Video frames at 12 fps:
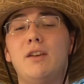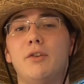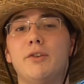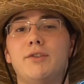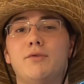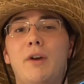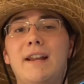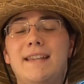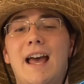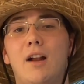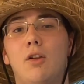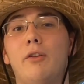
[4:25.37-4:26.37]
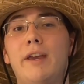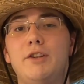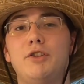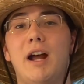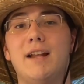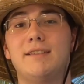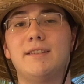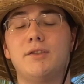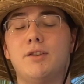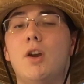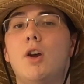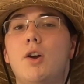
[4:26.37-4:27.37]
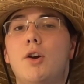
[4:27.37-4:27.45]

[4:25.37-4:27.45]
Eagles right tackle Lane Johnson's